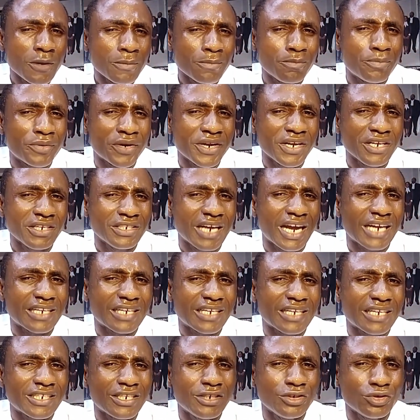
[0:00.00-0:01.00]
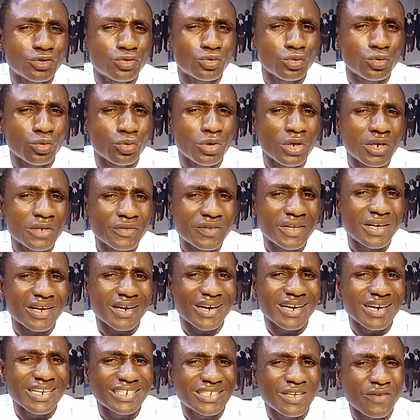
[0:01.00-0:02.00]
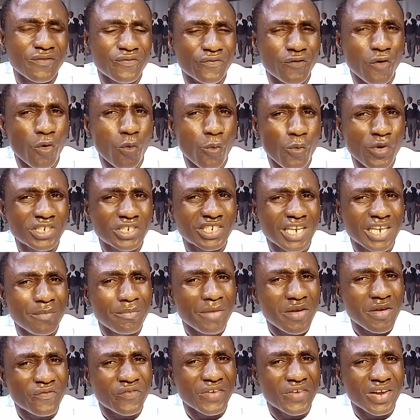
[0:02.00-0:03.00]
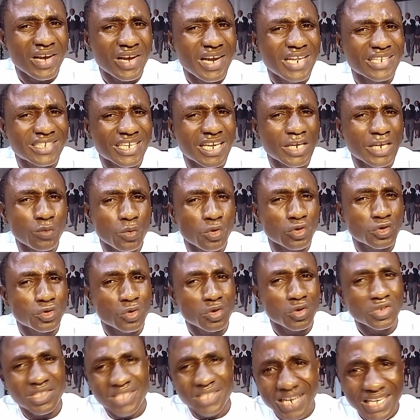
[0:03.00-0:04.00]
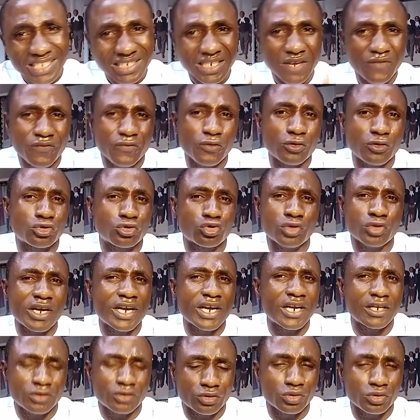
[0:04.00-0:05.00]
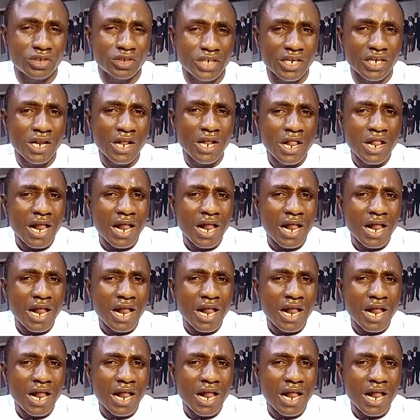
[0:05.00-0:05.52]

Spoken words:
bring that into the reason for which Emefiele's case was not slated for trial today.